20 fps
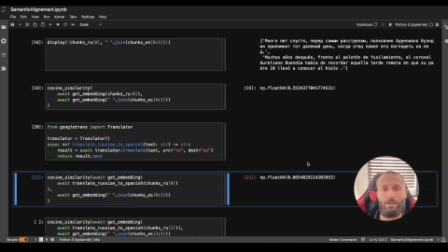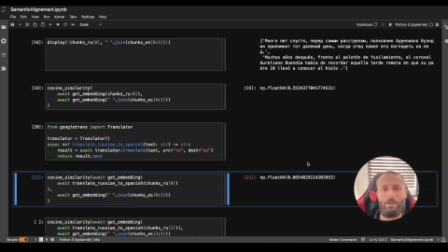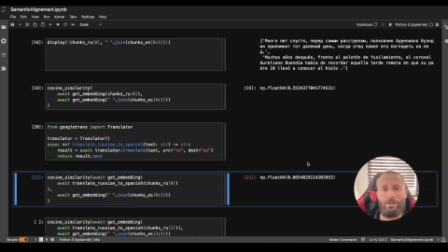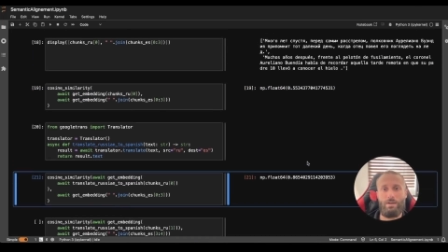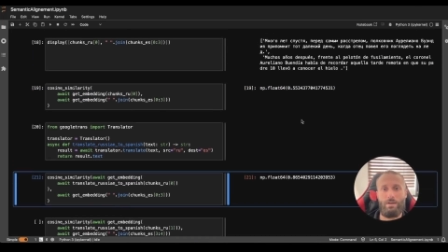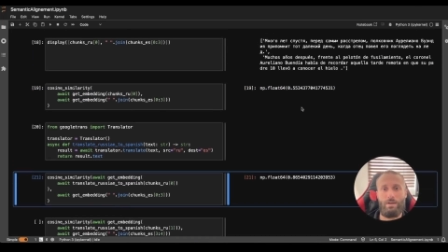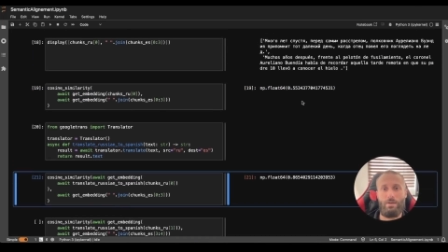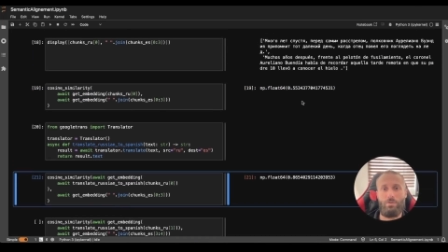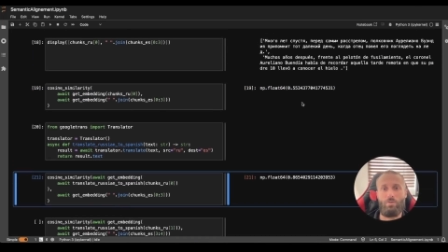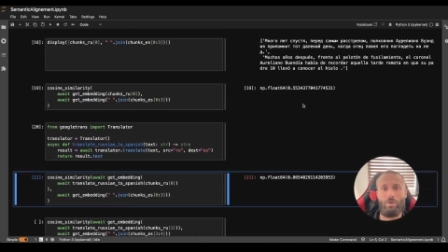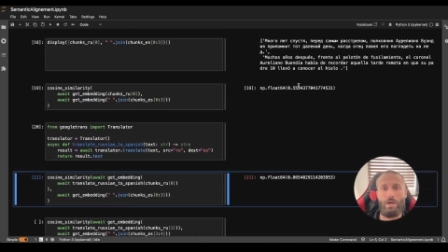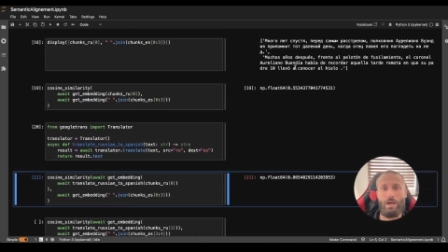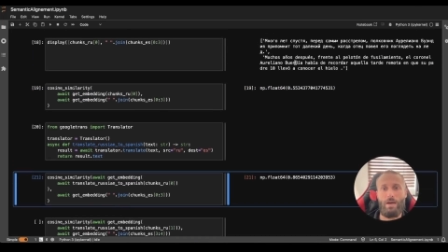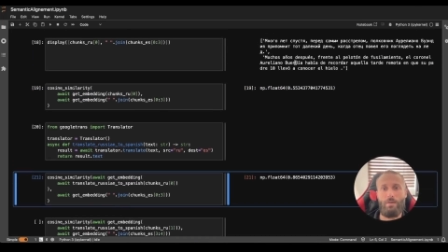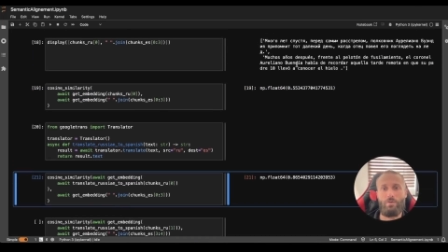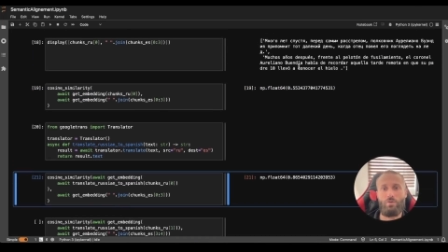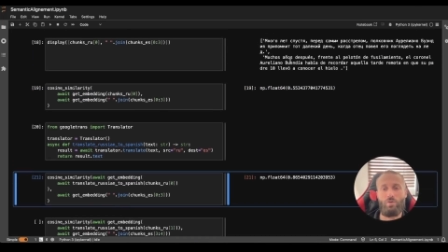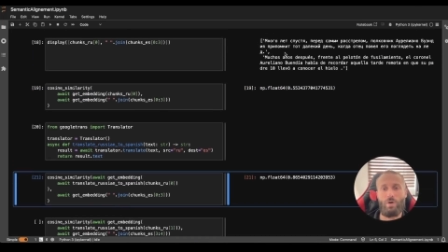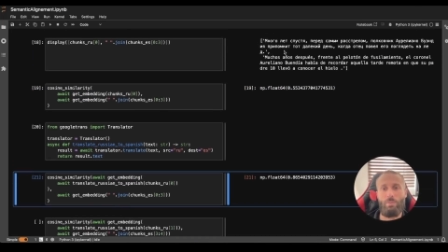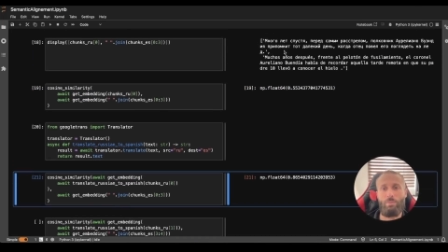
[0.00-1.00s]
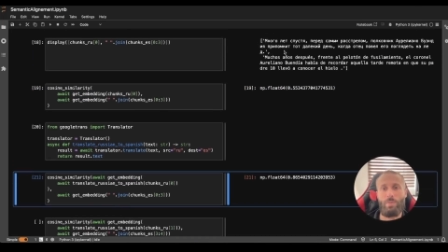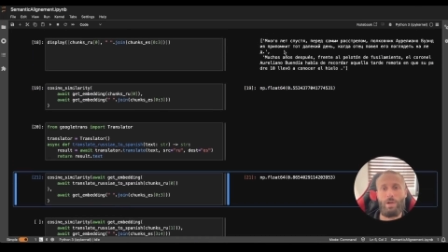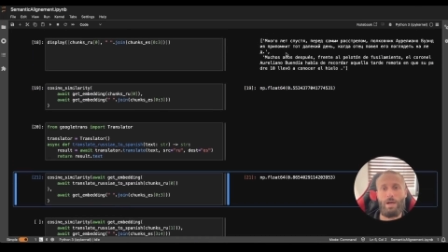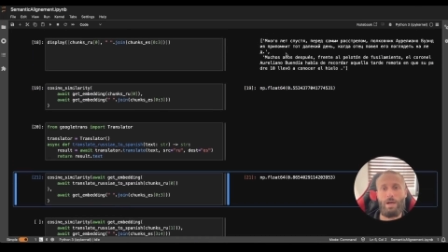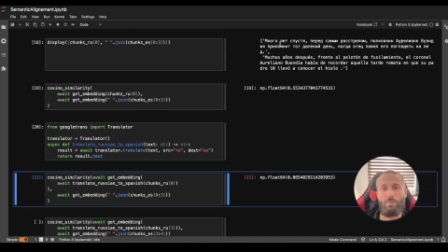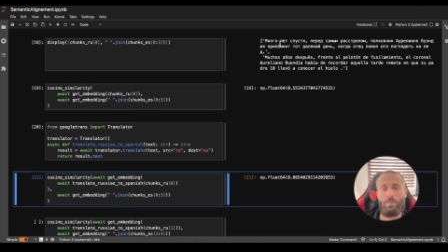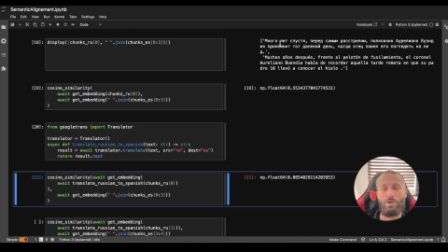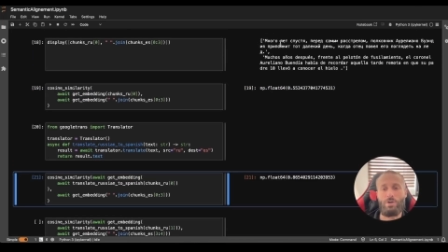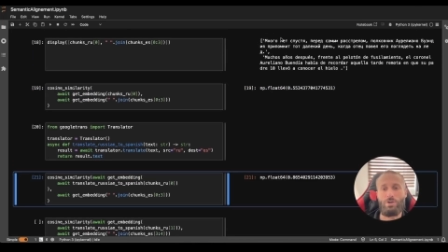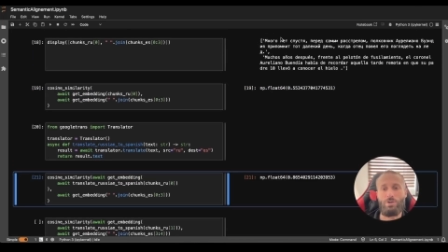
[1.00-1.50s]
that we have to
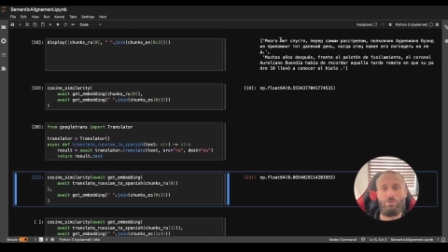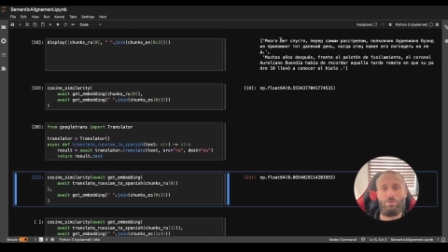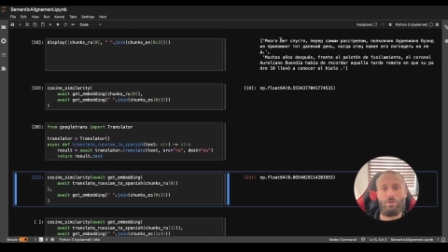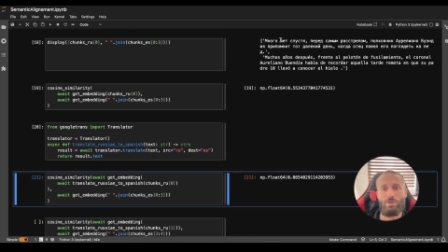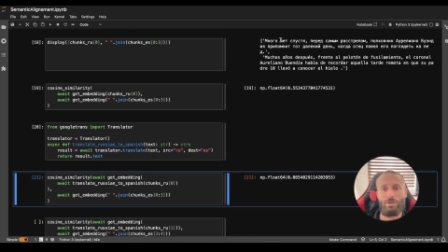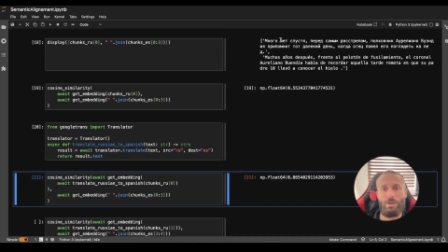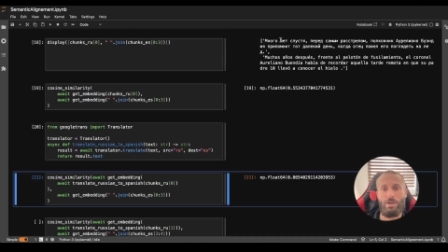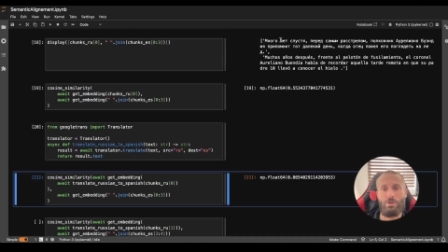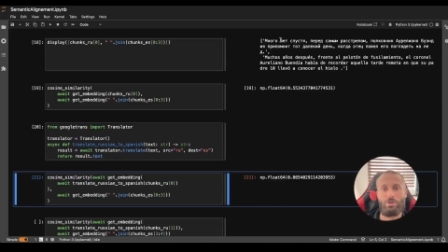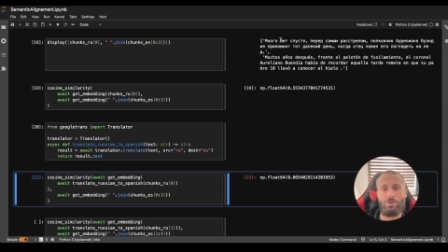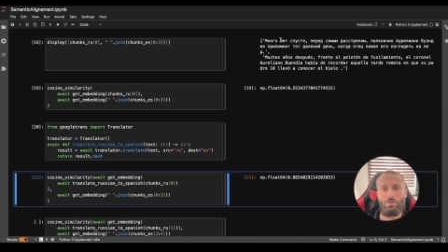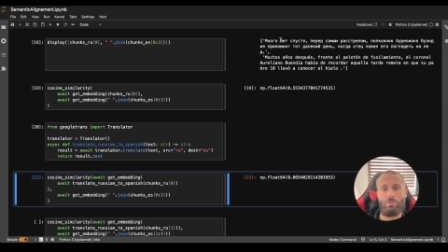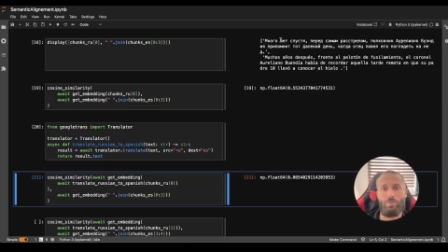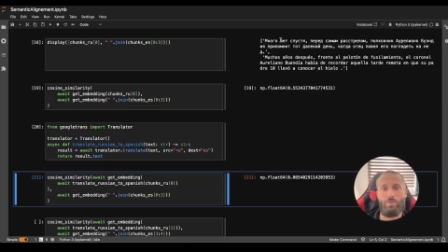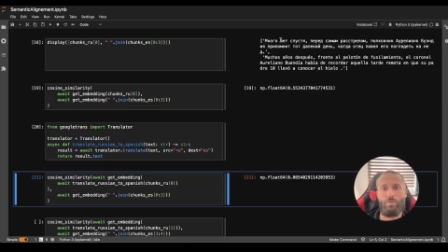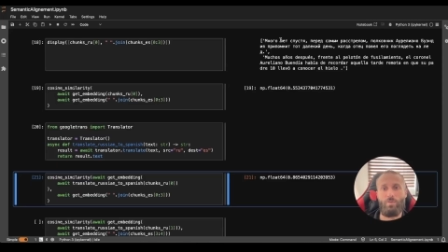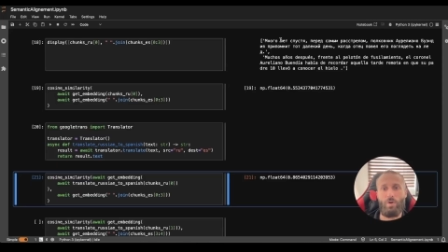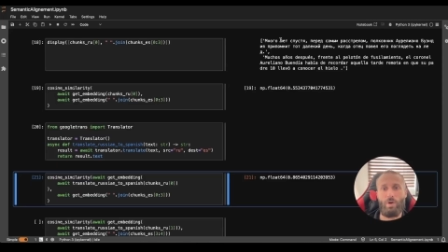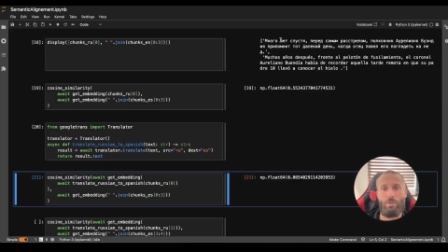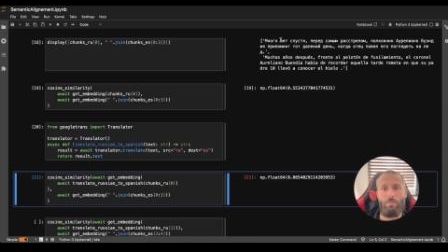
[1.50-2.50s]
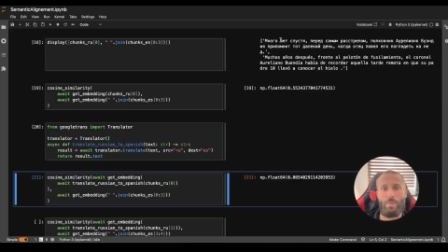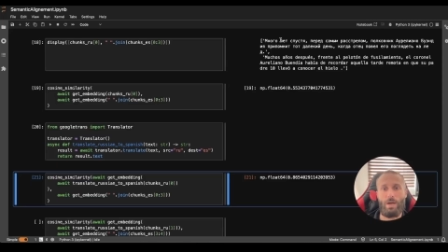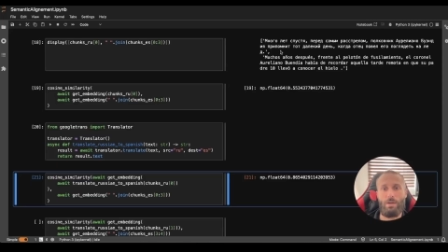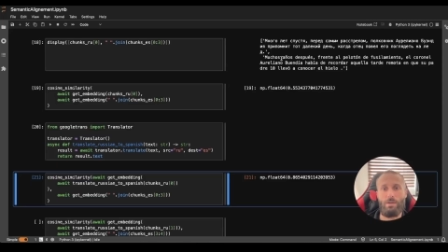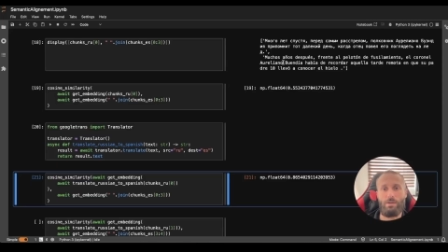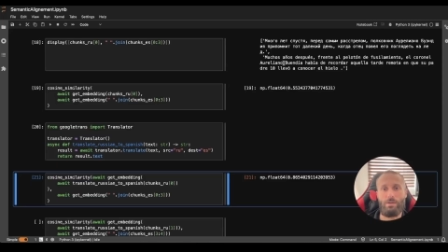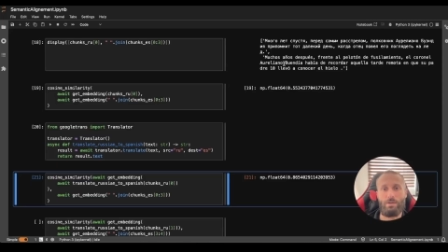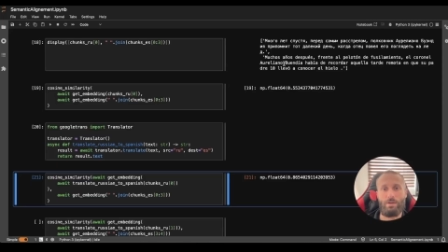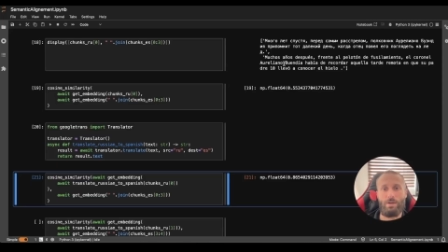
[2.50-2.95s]
apply machine translation before embedding.